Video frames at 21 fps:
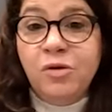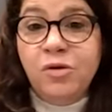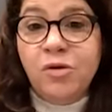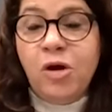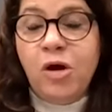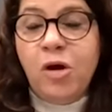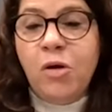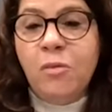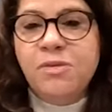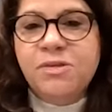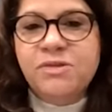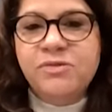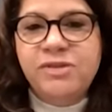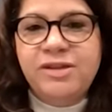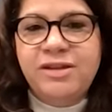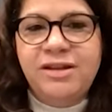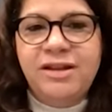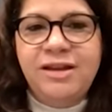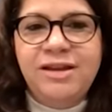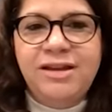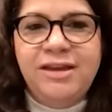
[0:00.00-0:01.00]
crops with
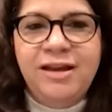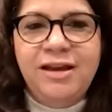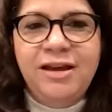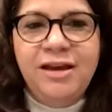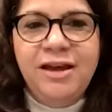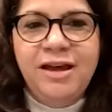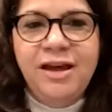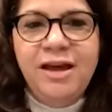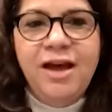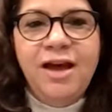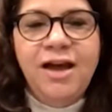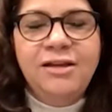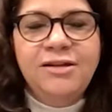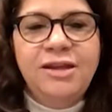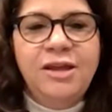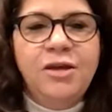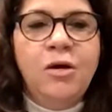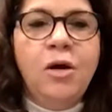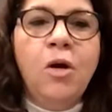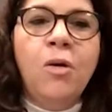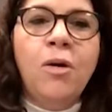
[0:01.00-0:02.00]
like they
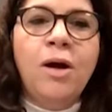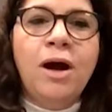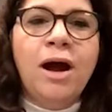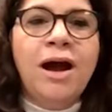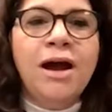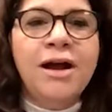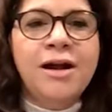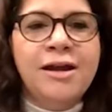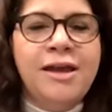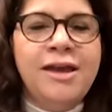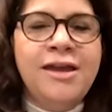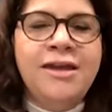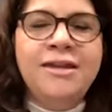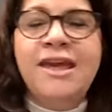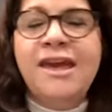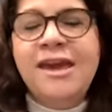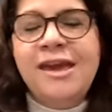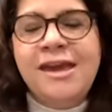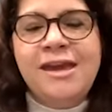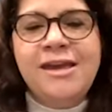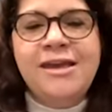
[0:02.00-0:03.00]
call
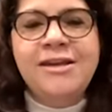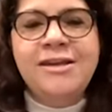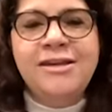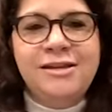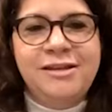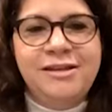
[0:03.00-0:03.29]
RNA.